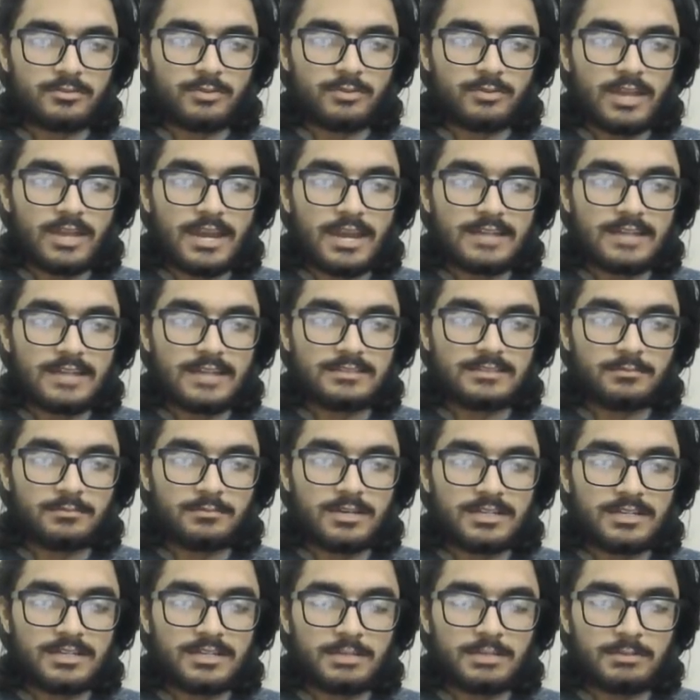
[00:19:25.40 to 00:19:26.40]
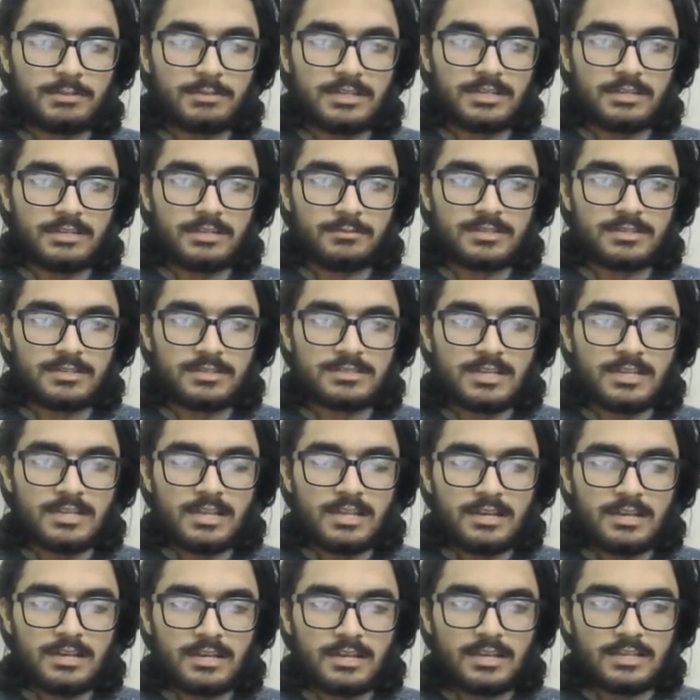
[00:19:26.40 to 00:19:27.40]
to add the multiple image,
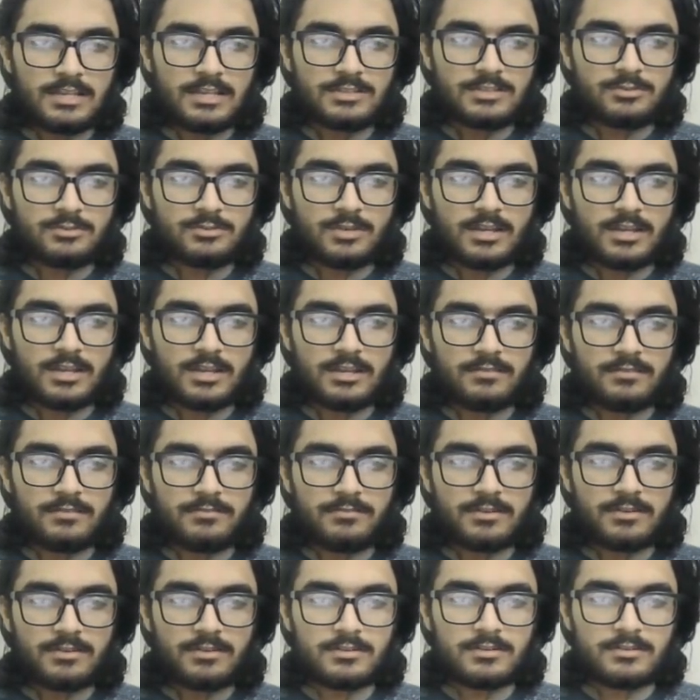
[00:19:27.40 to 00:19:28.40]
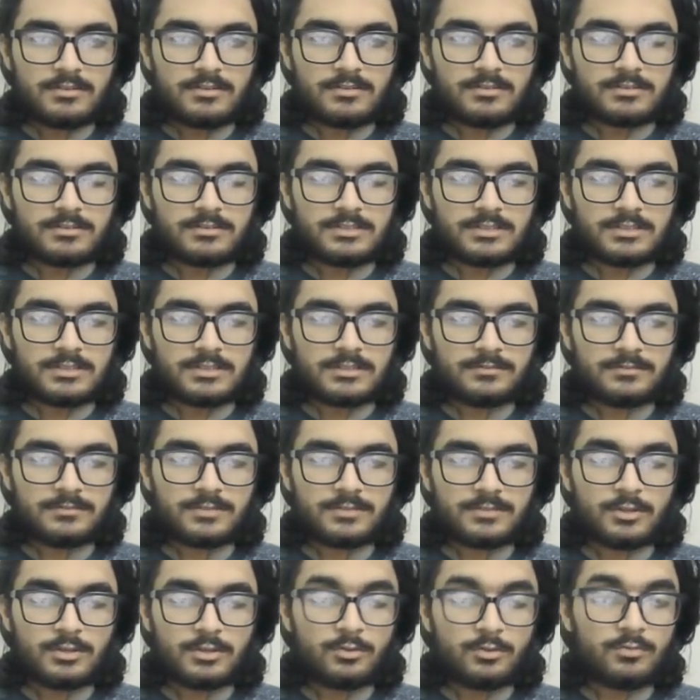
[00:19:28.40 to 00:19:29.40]
like you have the
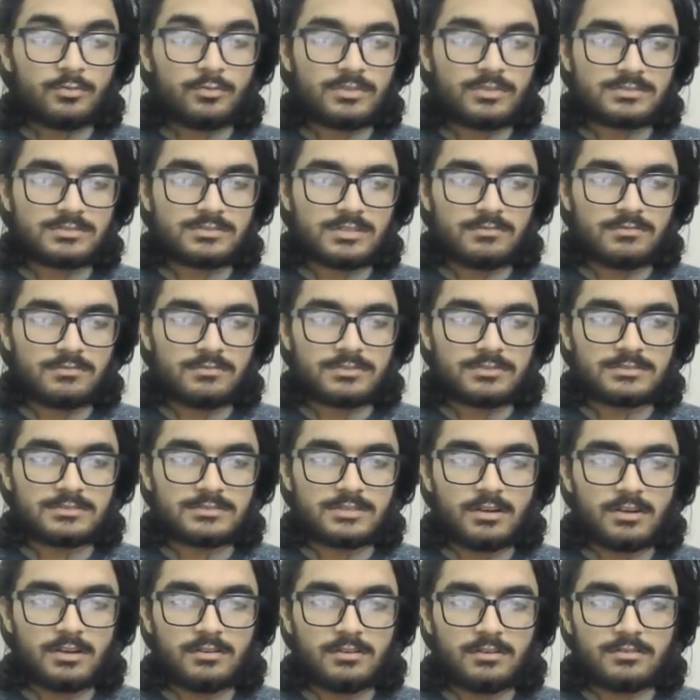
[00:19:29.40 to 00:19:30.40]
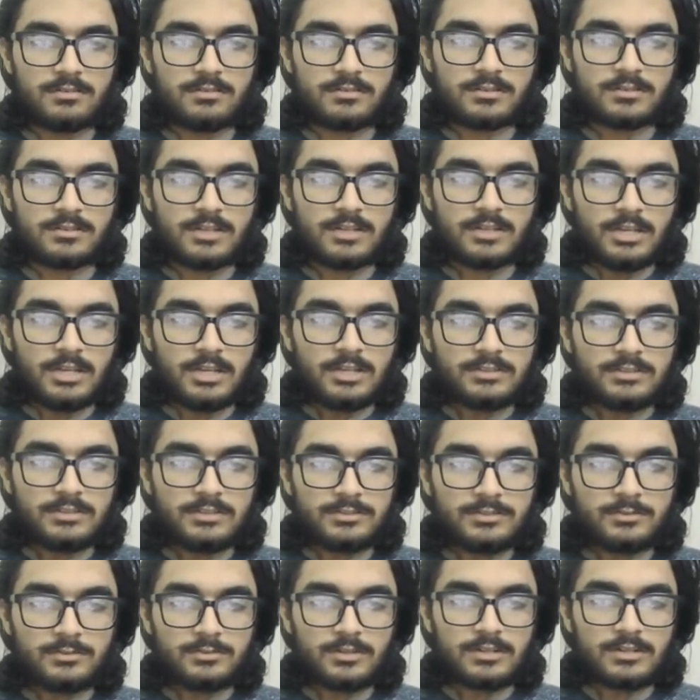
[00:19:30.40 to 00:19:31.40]
roofing service, or
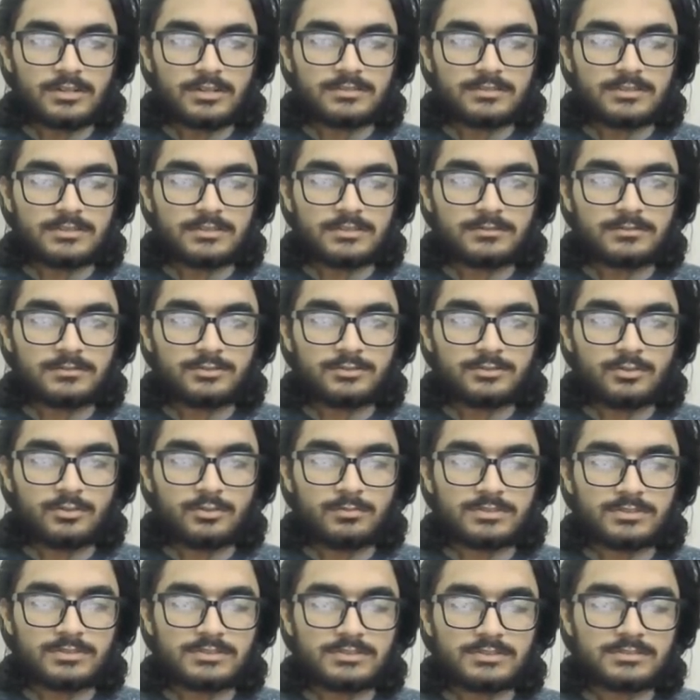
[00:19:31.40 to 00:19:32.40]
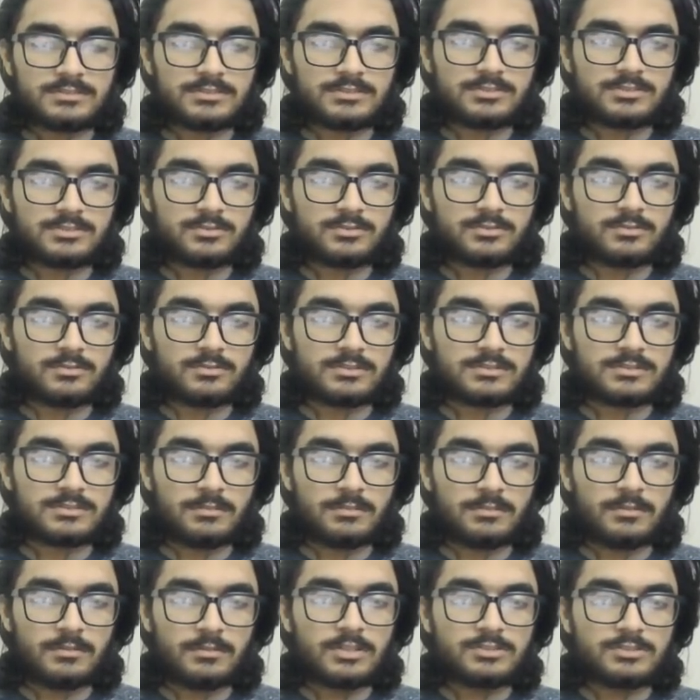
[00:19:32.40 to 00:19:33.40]
your business is
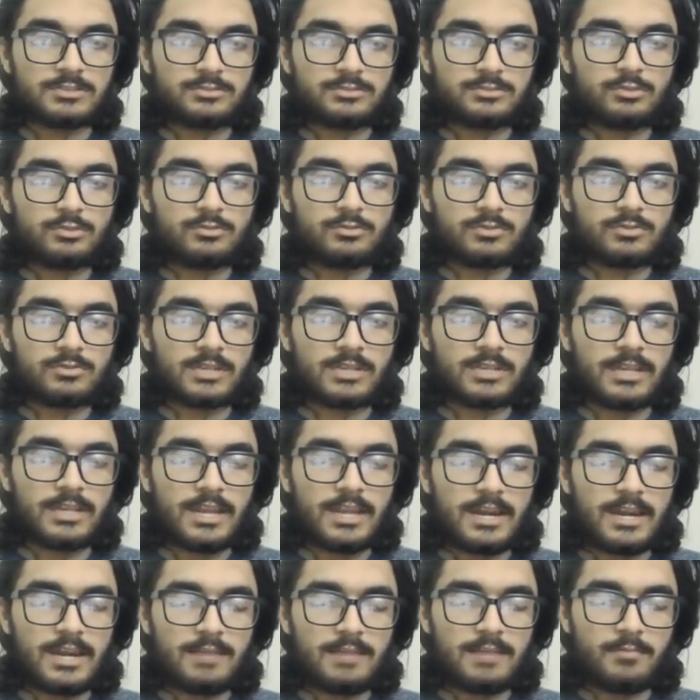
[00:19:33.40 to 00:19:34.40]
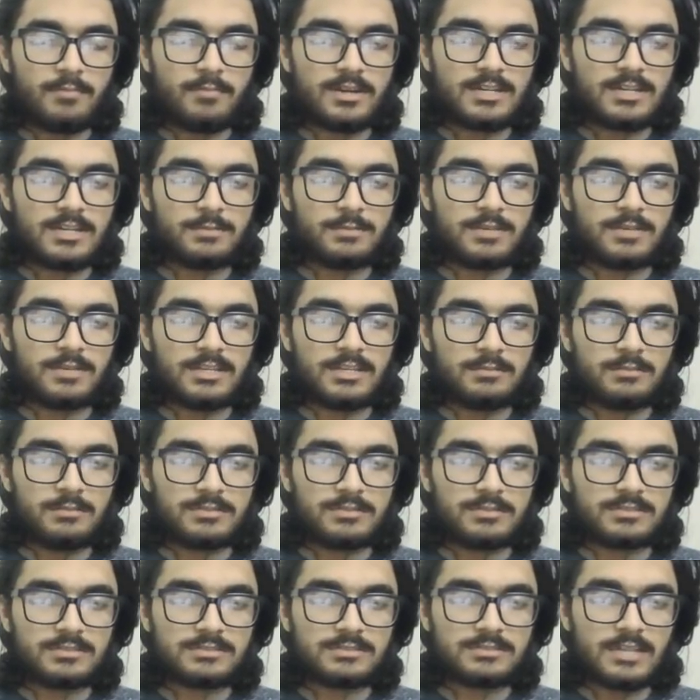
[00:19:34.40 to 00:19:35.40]
tourism, so you can add multiple
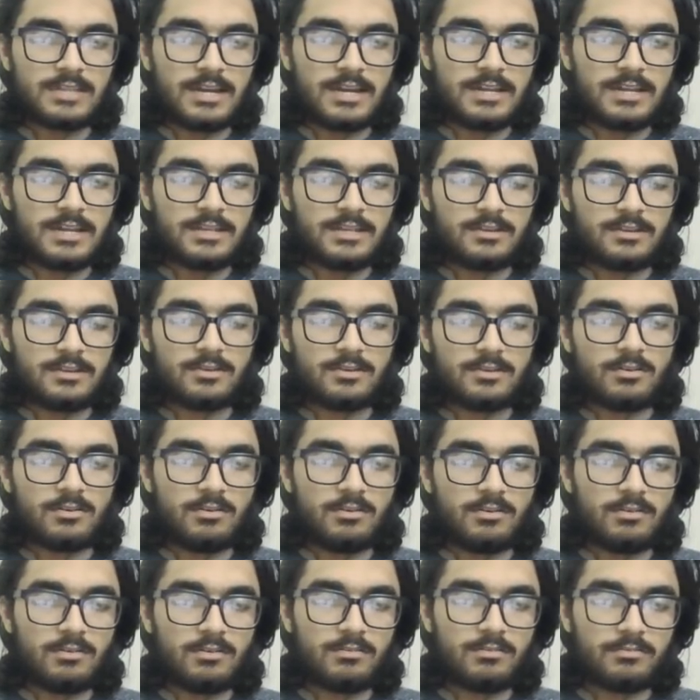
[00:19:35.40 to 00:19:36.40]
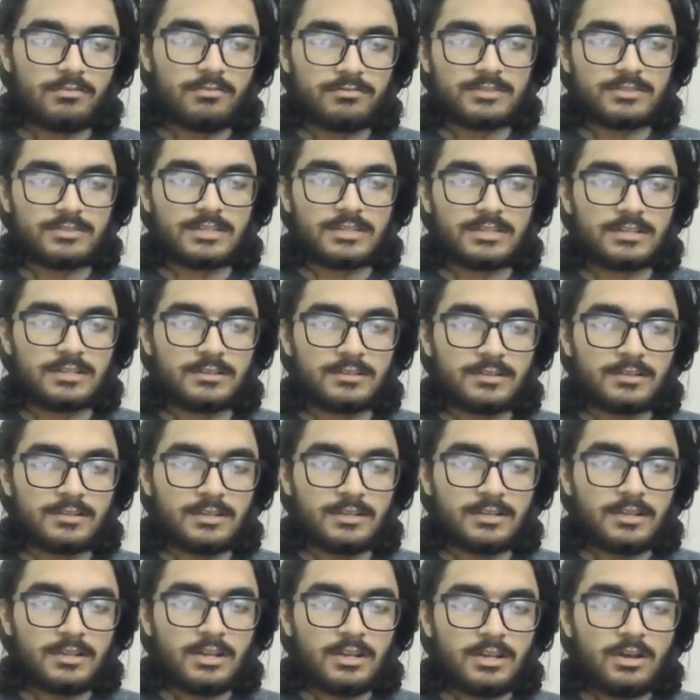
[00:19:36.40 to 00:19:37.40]
images add here of the
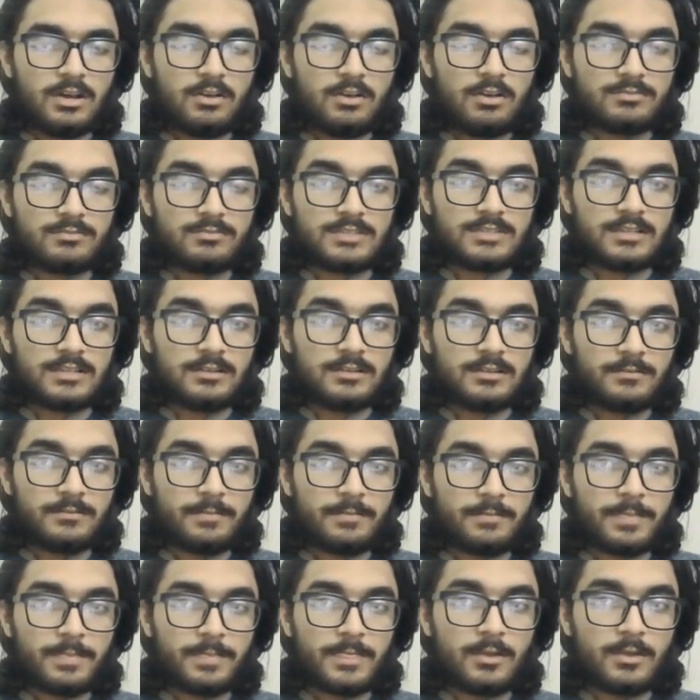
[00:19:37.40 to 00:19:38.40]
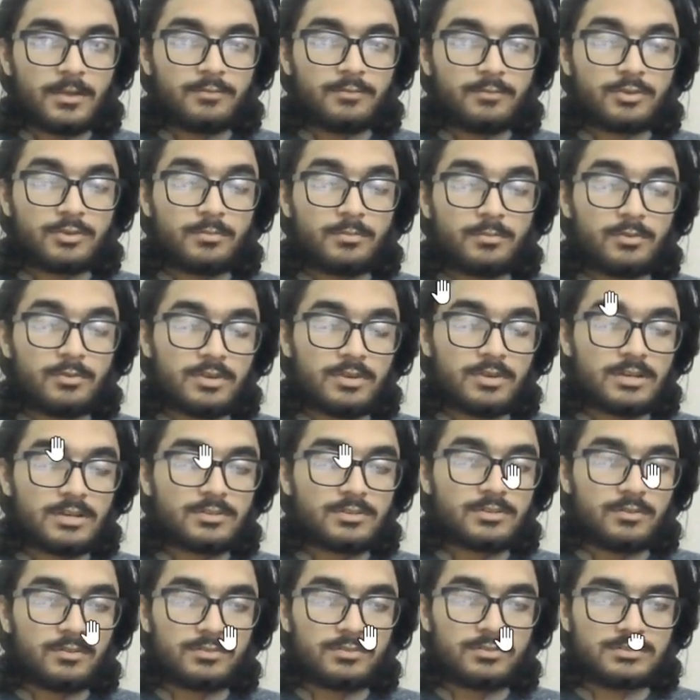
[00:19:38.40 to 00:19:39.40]
of your
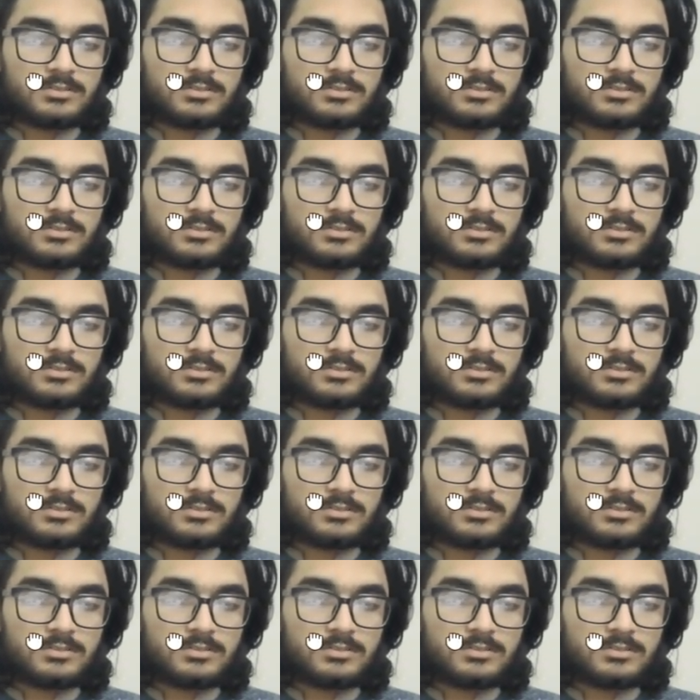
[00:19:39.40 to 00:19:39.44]
product, of